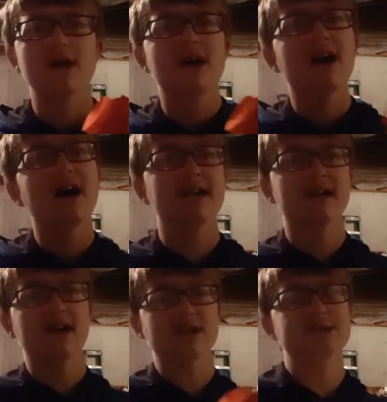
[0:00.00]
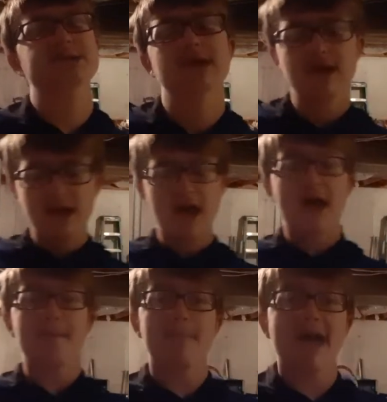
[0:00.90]
Hi, guys.
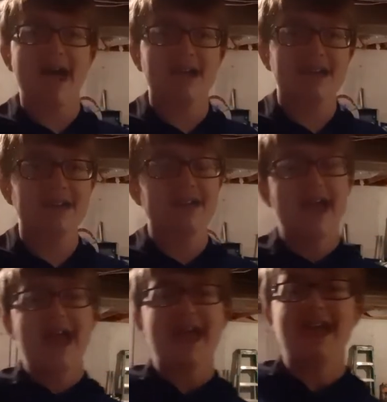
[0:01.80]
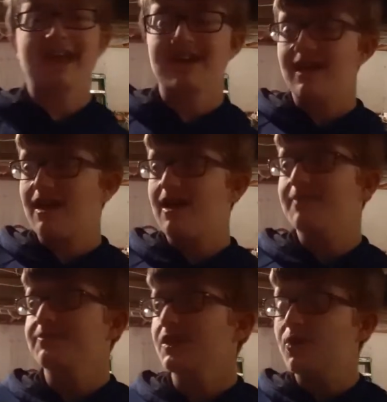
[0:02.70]
I'm back. And,
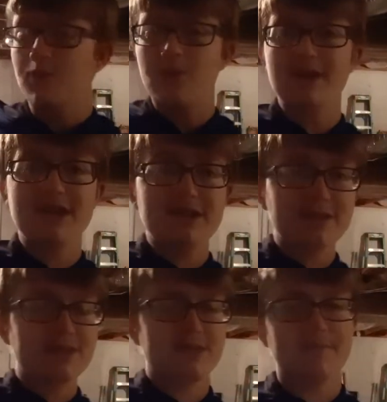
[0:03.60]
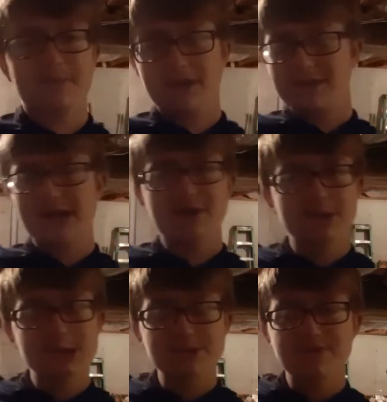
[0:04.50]
by the time of
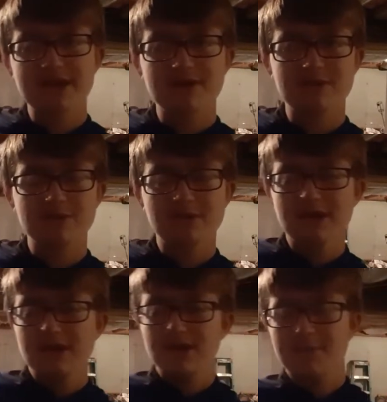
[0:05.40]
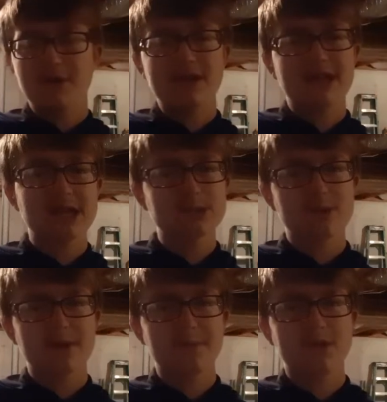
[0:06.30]
this video, you can probably guess
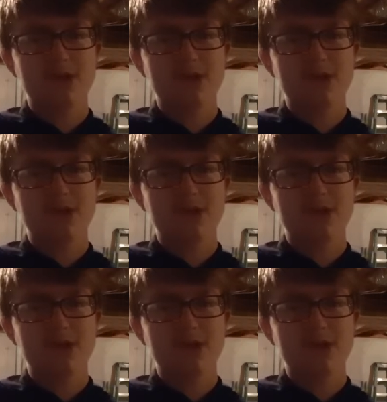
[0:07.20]
what I'm